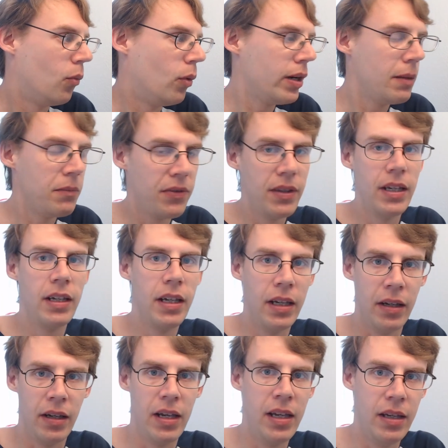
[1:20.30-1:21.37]
what I'm
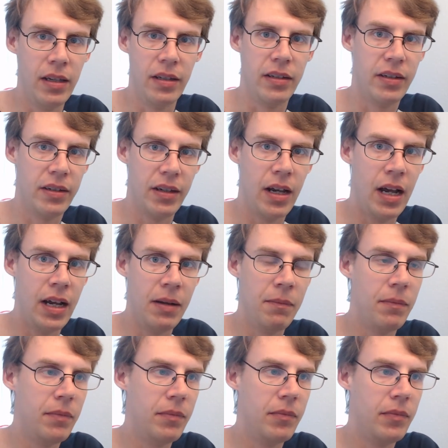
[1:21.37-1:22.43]
thinking is,
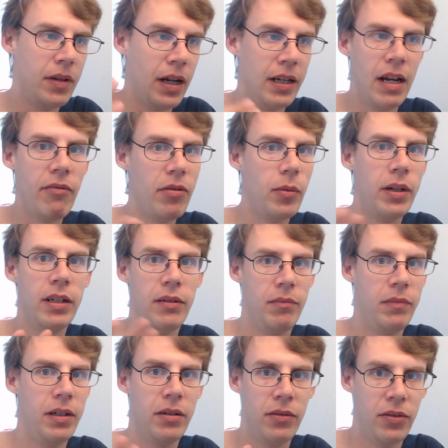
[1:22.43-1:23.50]
I'm, I never want
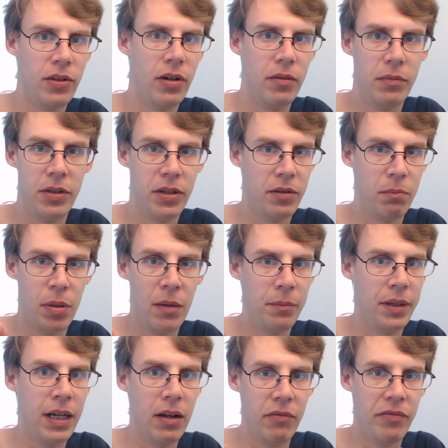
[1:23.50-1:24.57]
to, you know, start just
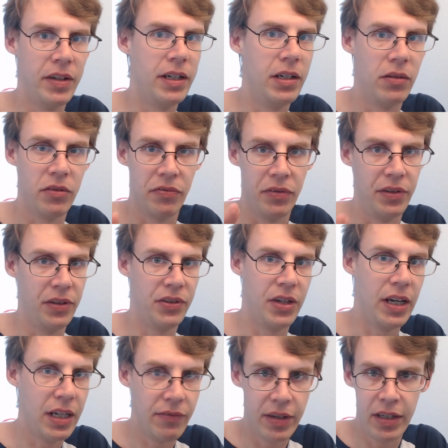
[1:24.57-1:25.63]
pumping out videos for the
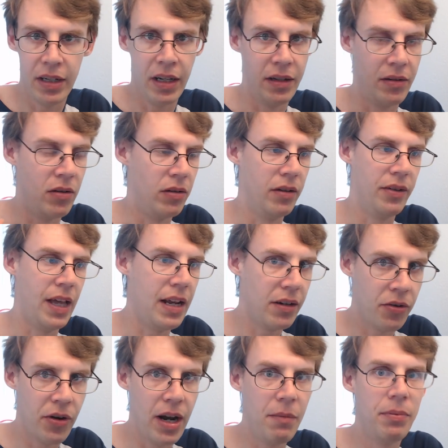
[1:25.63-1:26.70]
sake of it and all of
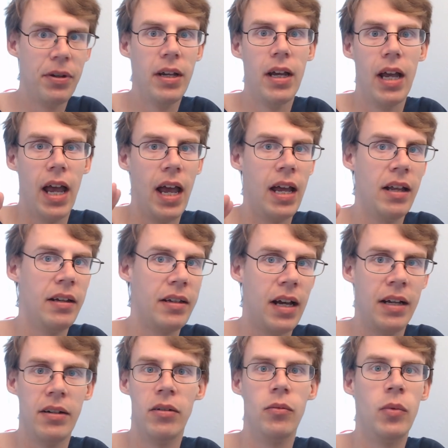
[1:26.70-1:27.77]
that crap, and
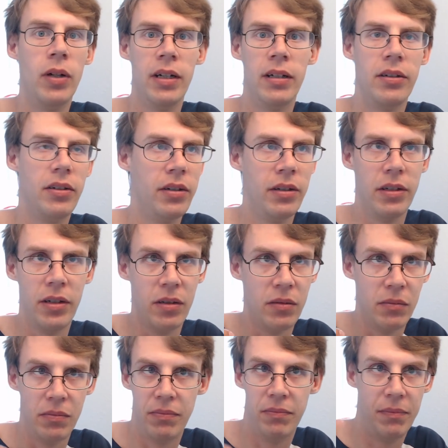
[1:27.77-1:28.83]
I don't want to, you
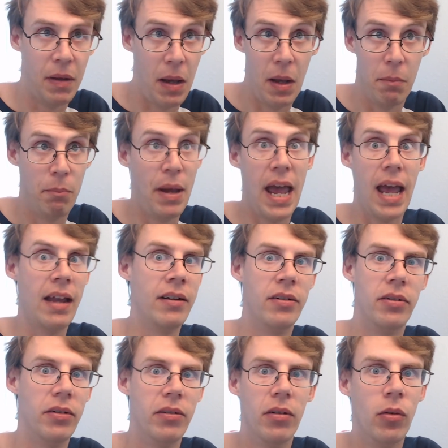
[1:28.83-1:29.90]
know, uh,
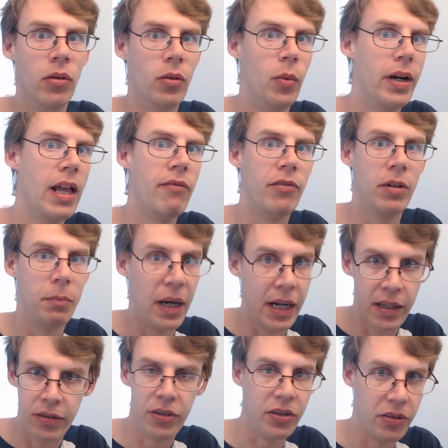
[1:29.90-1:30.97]
pander or whatever
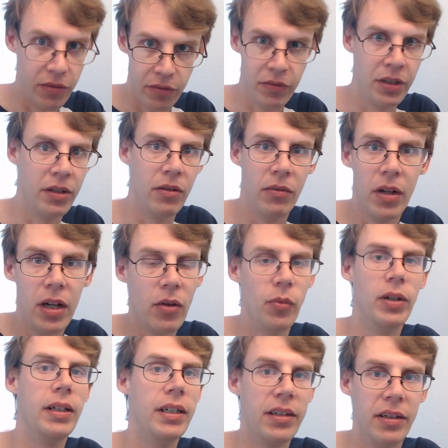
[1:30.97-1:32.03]
by just, you know,
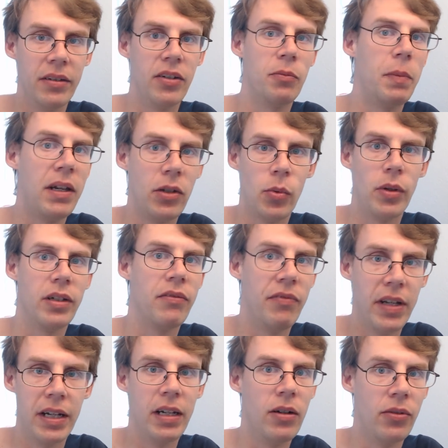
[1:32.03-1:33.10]
releasing the Space Quest
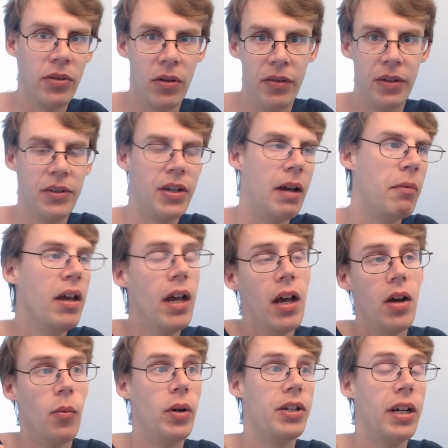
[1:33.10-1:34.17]
videos all the time,
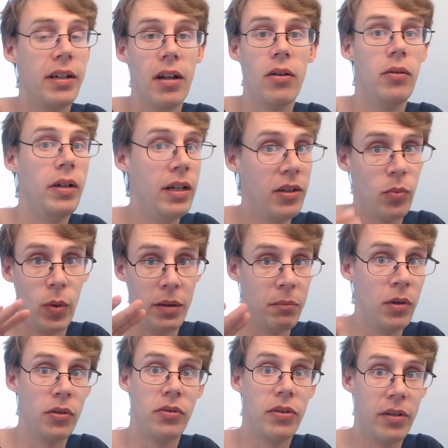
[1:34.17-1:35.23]
which I know is
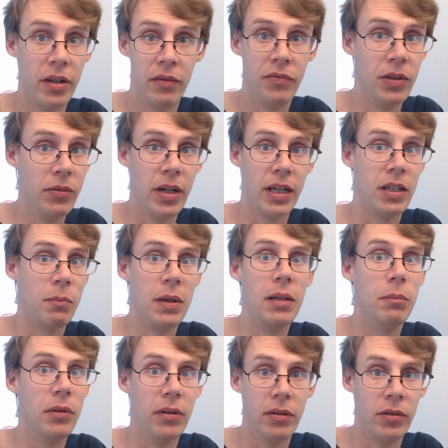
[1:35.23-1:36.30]
what most of you nice
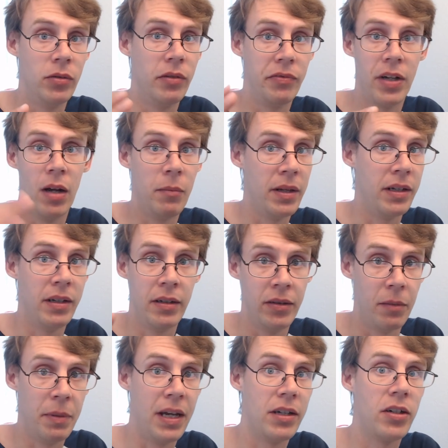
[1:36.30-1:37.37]
people who have come in
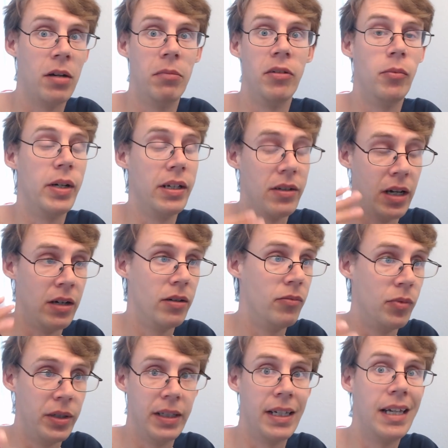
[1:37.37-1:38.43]
in the past couple of weeks are
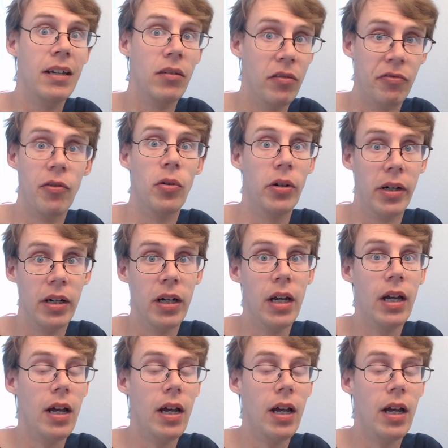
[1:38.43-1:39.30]
really here for.